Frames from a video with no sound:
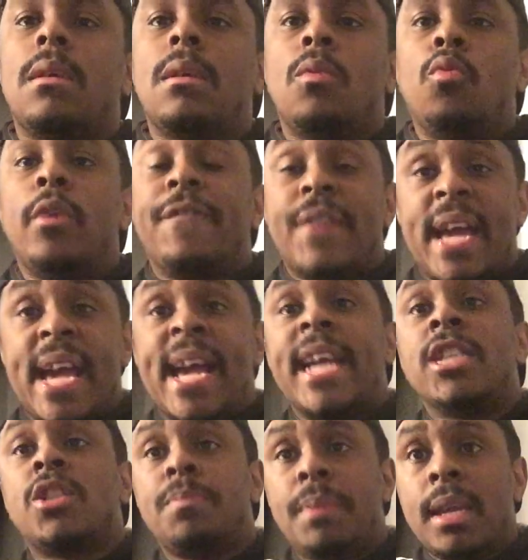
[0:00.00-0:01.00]
With
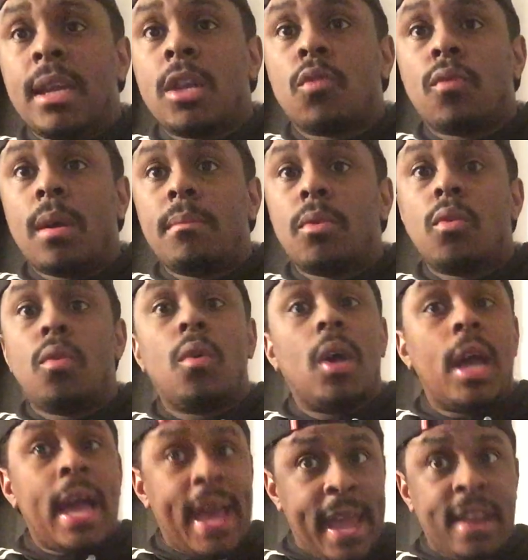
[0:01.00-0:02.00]
Edge being the Rumble,
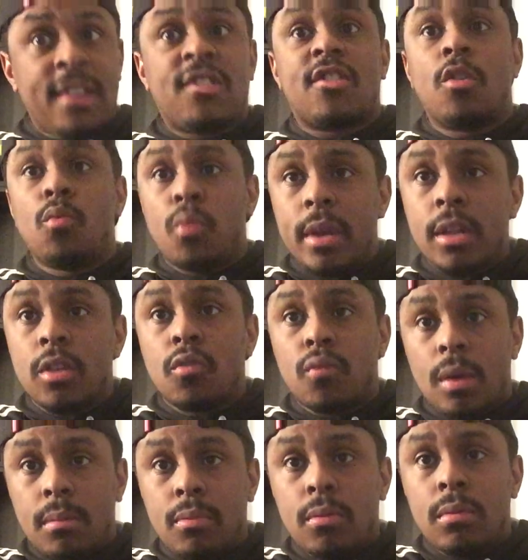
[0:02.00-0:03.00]
Edge could win the
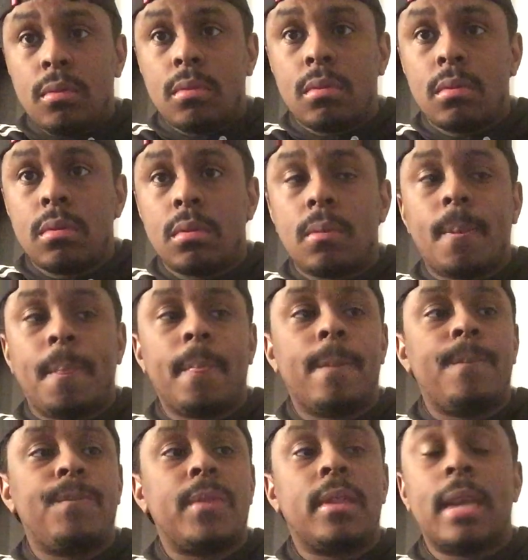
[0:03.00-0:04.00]
Rumble.
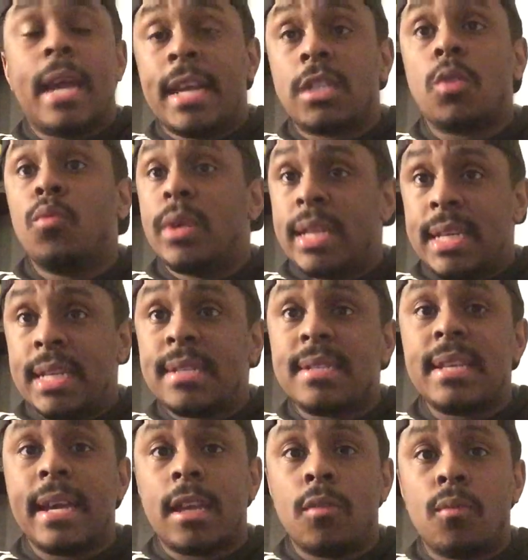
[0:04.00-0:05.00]
Edge could win his
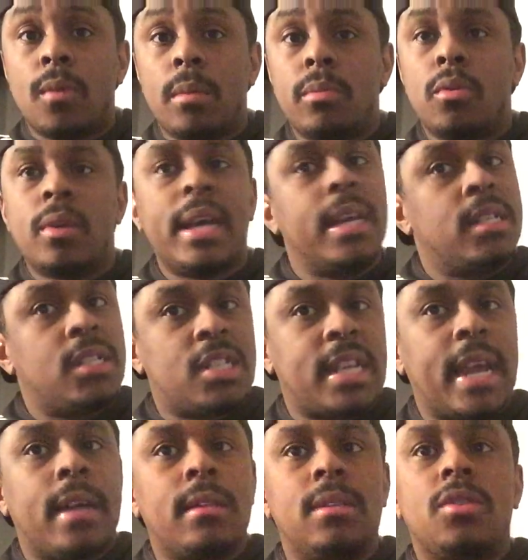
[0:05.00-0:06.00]
second Rumble and
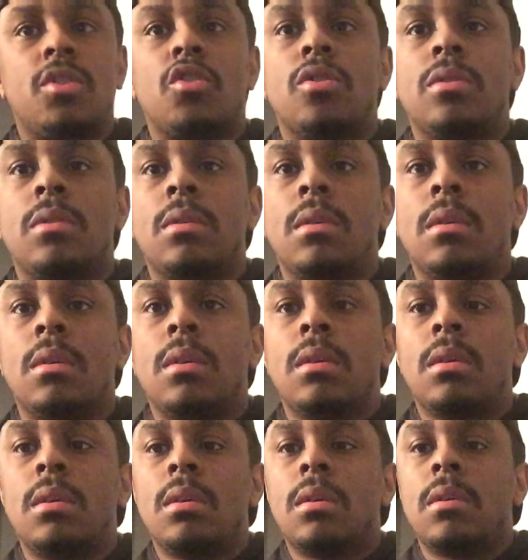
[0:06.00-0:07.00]
challenge
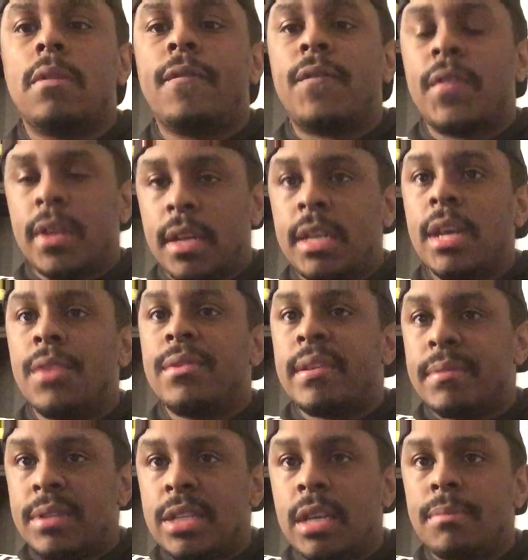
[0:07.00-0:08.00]
for the
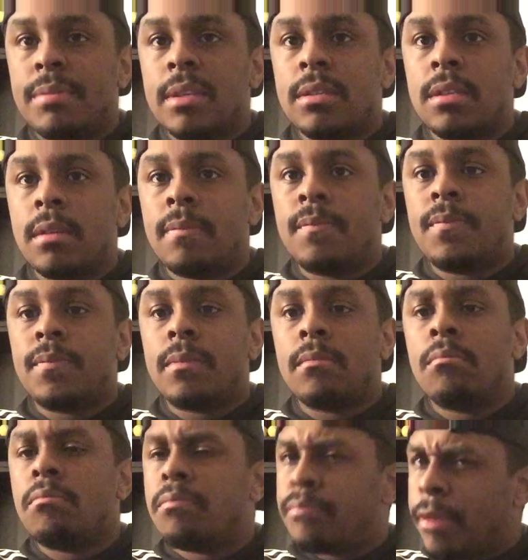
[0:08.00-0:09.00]
WWE Championship,
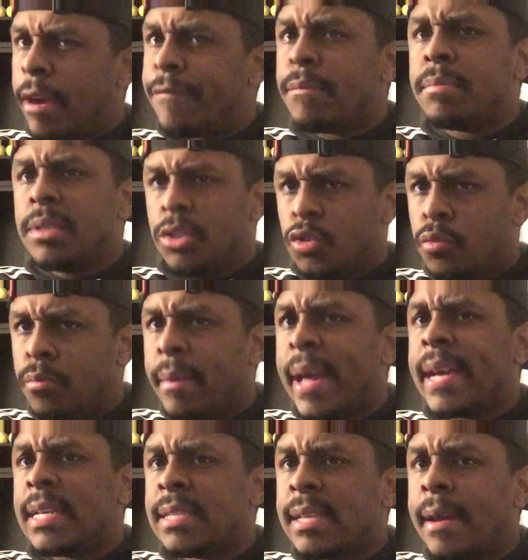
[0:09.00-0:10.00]
preferably Drew
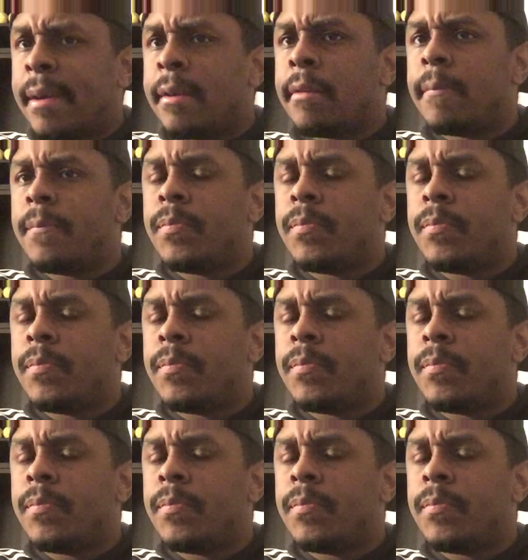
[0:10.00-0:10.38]
McIntyre.